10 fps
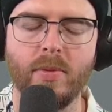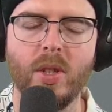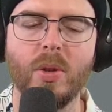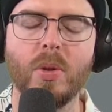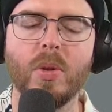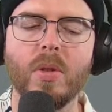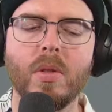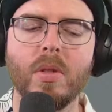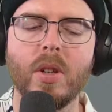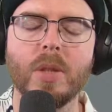
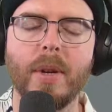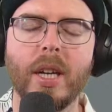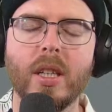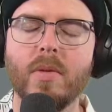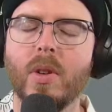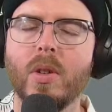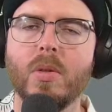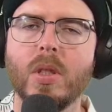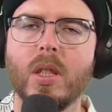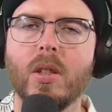Oh, those backing
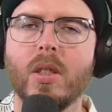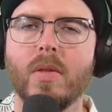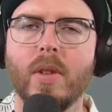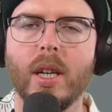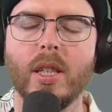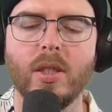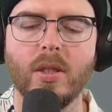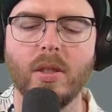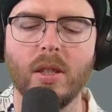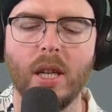vocals there are divine,
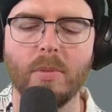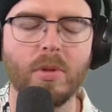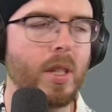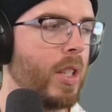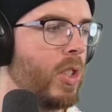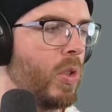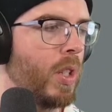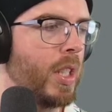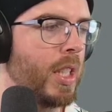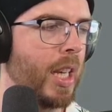dude. I'm really
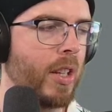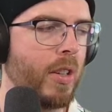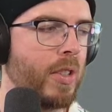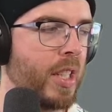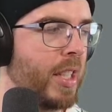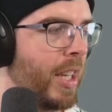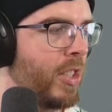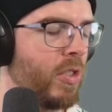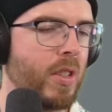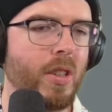enjoying the sound of those, the
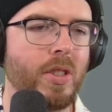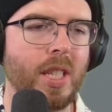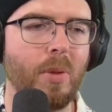texture of those, they're